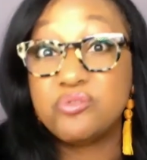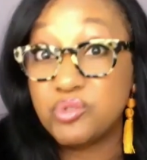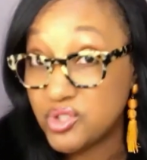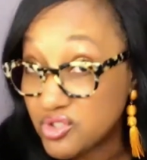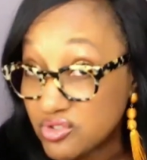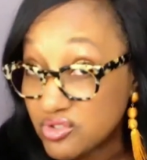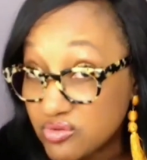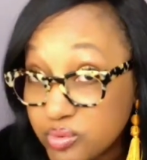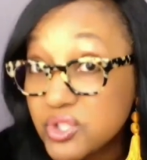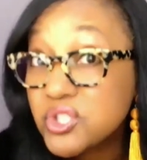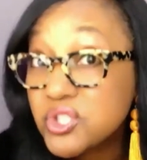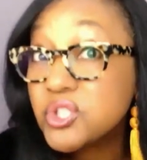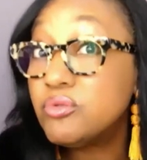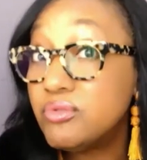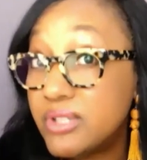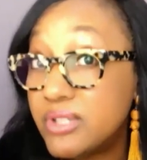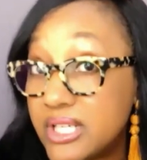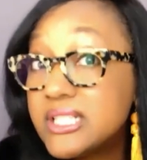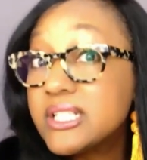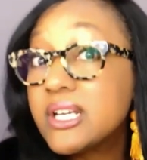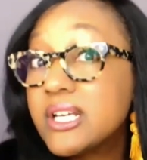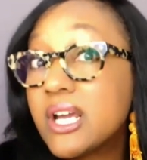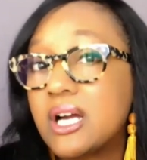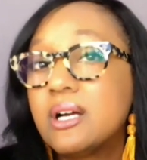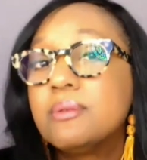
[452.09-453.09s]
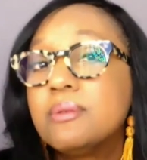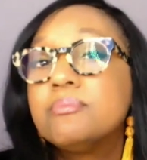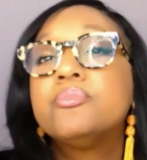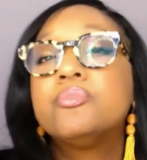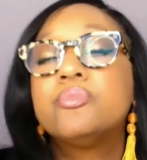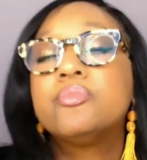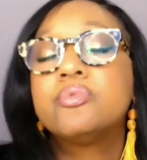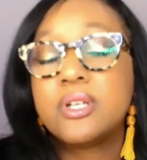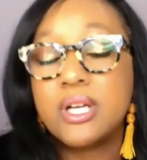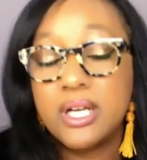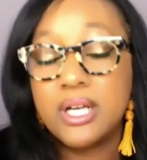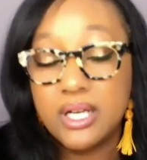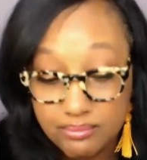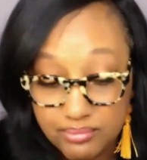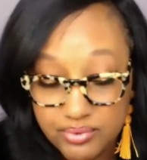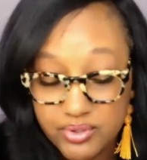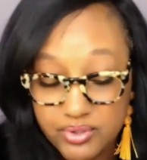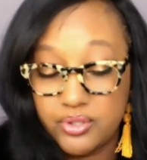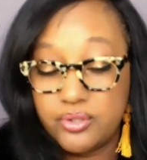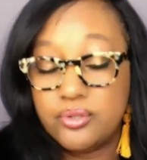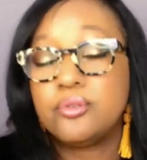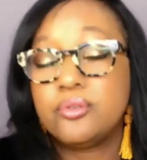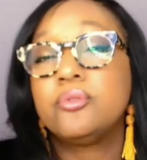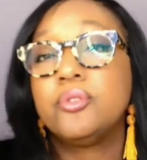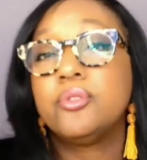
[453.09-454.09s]
which is what you need to come
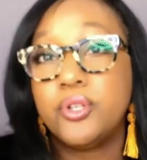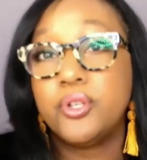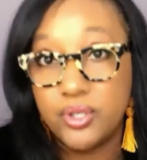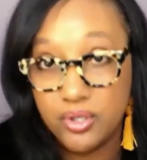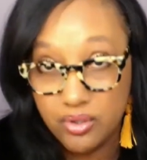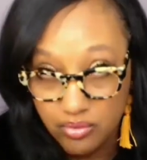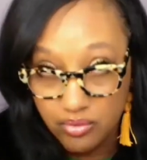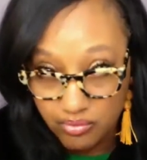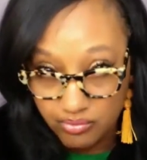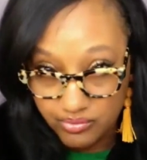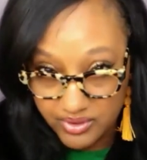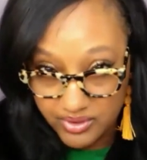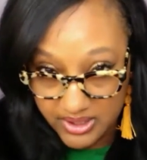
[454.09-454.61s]
to,